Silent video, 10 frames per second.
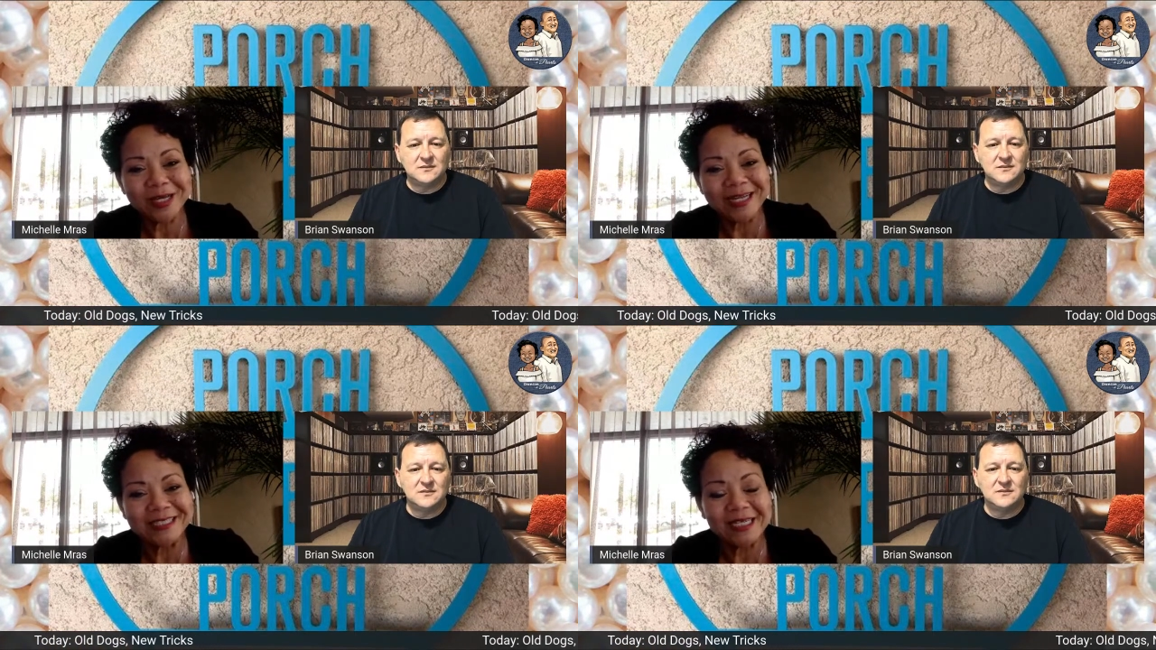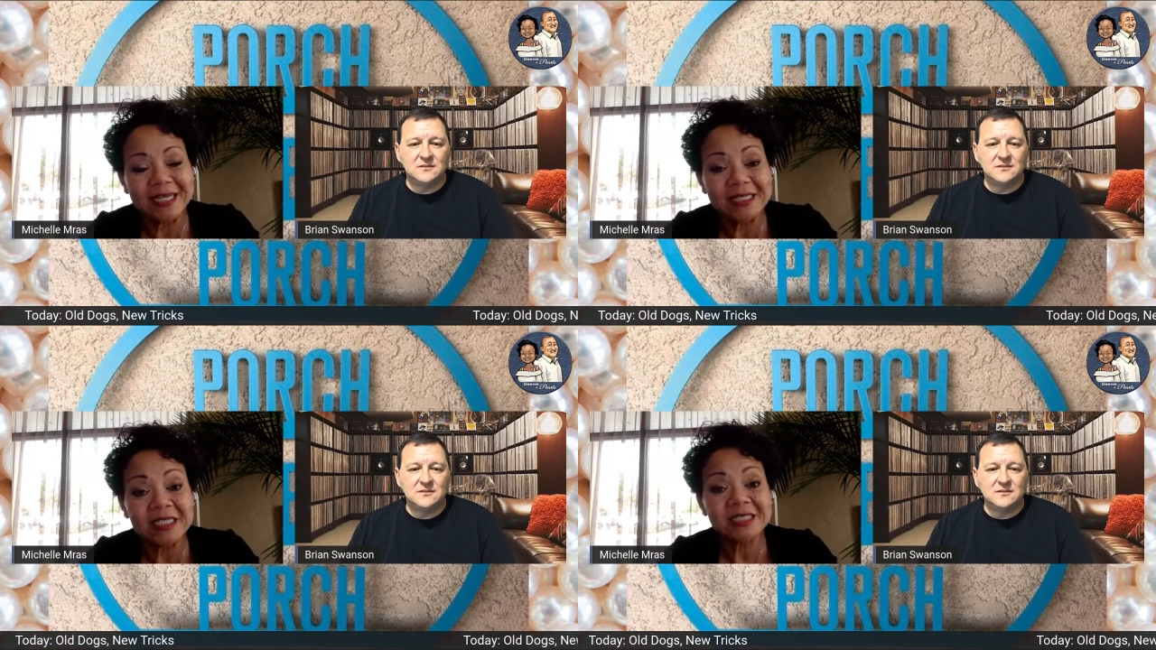Speaker 1: trick
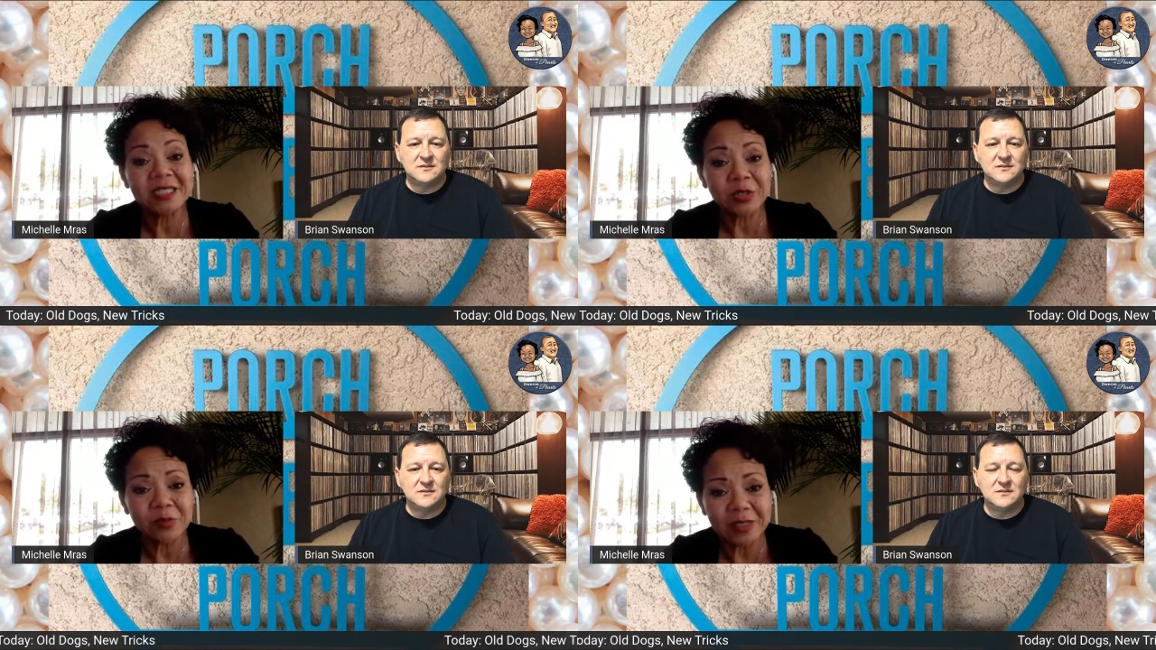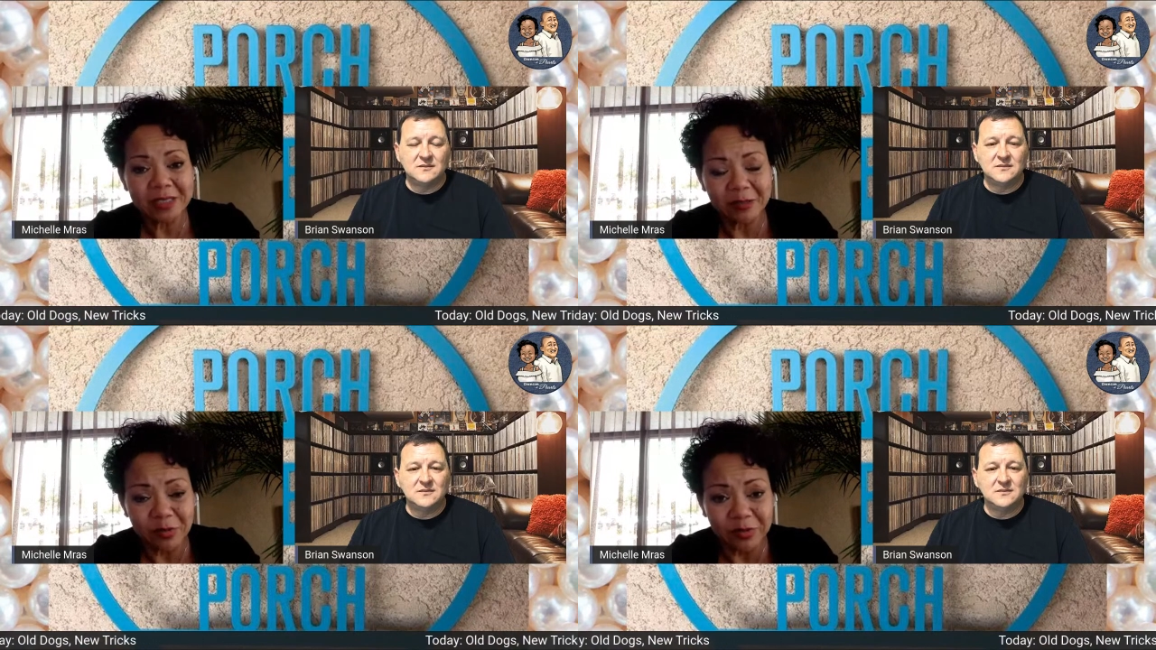idea and
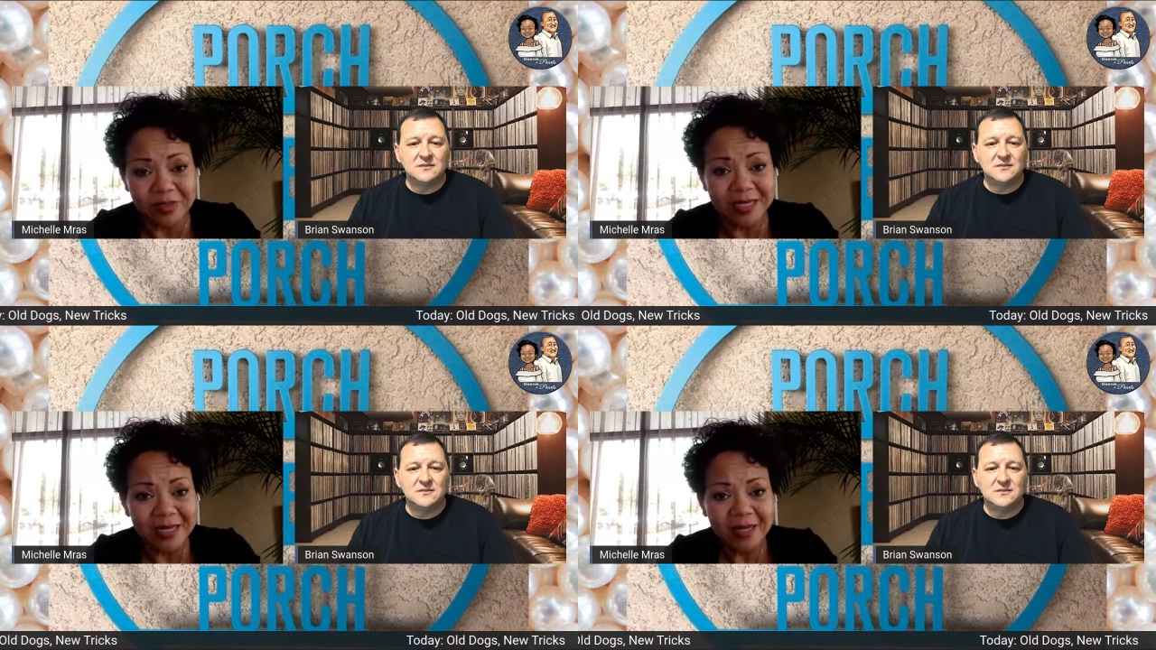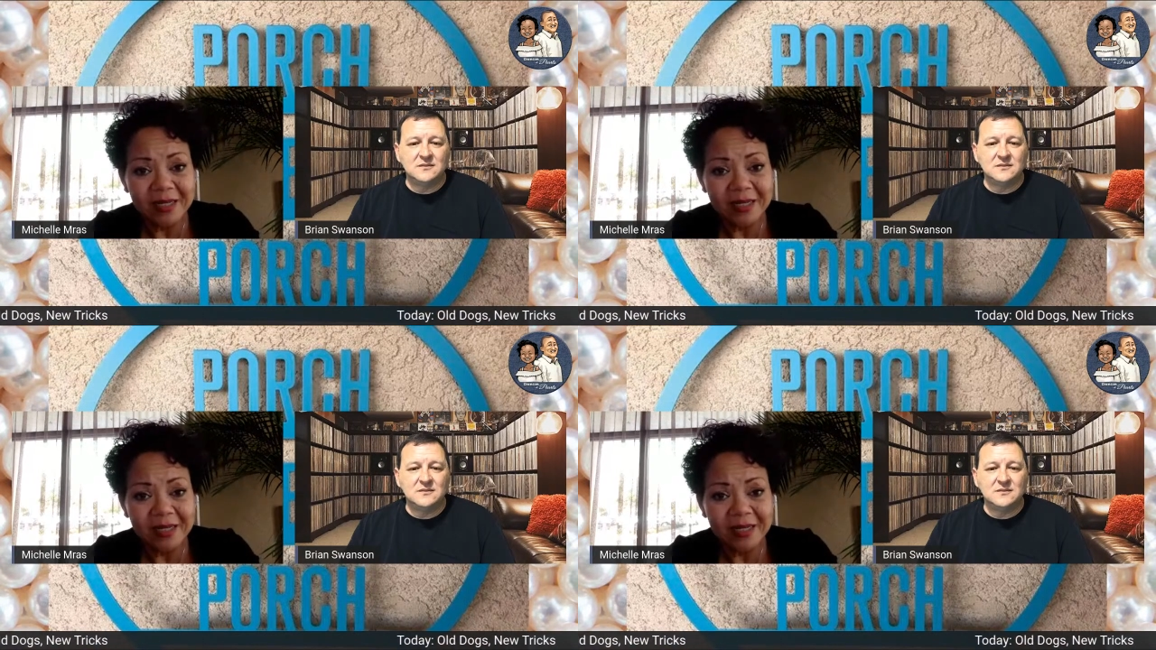continually learn